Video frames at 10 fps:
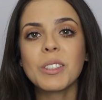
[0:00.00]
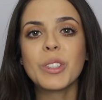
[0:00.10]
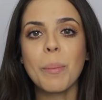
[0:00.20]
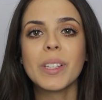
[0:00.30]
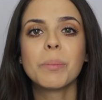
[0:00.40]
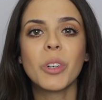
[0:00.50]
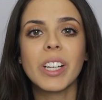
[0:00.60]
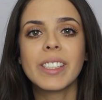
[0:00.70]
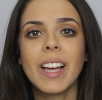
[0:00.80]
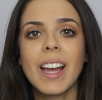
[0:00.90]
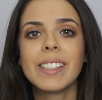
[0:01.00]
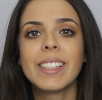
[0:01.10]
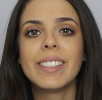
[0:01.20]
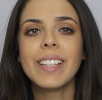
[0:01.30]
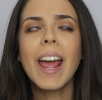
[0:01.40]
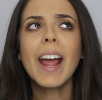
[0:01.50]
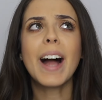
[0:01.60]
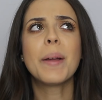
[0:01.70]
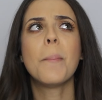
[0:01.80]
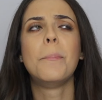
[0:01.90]
guys, what's up? It's Marissa, and today
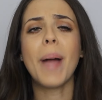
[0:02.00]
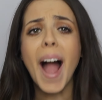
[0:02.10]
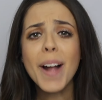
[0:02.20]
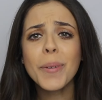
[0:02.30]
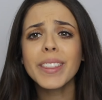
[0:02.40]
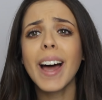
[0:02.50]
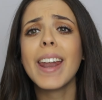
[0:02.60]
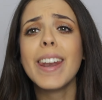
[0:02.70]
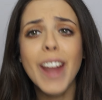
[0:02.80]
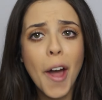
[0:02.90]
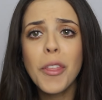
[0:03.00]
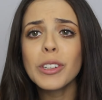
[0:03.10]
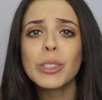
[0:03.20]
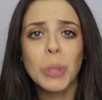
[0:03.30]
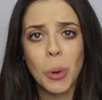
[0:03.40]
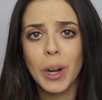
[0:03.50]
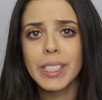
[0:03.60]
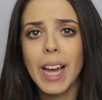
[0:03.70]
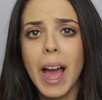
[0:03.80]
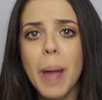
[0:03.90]
I am back with another
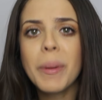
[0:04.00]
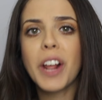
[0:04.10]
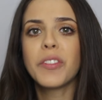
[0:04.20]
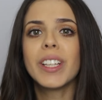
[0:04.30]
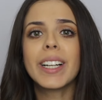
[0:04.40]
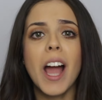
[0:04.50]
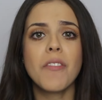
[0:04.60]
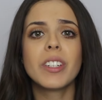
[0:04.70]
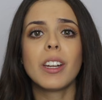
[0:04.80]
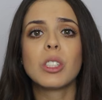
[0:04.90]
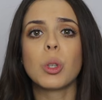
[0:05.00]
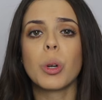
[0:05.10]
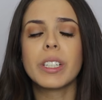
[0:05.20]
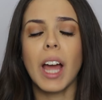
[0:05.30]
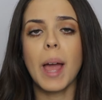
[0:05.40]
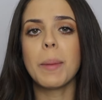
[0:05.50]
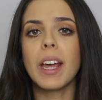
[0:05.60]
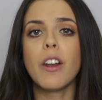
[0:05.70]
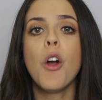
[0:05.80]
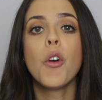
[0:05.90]
story time, and I feel like I haven't done a story time
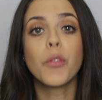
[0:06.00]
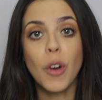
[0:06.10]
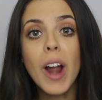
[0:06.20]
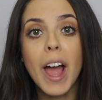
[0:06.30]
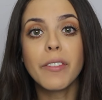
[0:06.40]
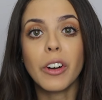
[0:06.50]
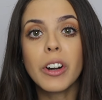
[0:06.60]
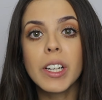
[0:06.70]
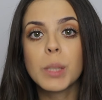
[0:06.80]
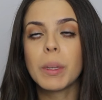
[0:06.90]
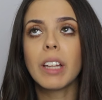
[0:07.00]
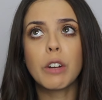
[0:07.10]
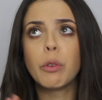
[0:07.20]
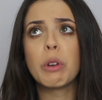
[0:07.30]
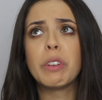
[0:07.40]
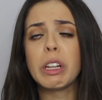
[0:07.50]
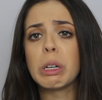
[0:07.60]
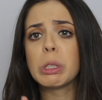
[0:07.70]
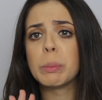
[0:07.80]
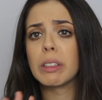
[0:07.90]
in forever. It's been like four
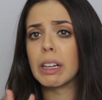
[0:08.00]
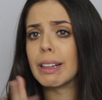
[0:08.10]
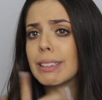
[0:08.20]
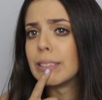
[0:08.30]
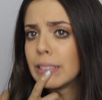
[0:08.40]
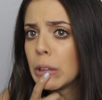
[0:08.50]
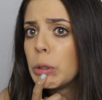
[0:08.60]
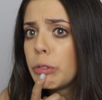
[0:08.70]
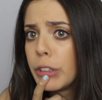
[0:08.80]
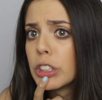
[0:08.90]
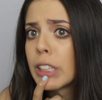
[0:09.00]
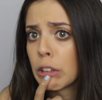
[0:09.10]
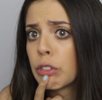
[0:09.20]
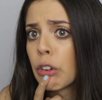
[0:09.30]
videos, but like, feels like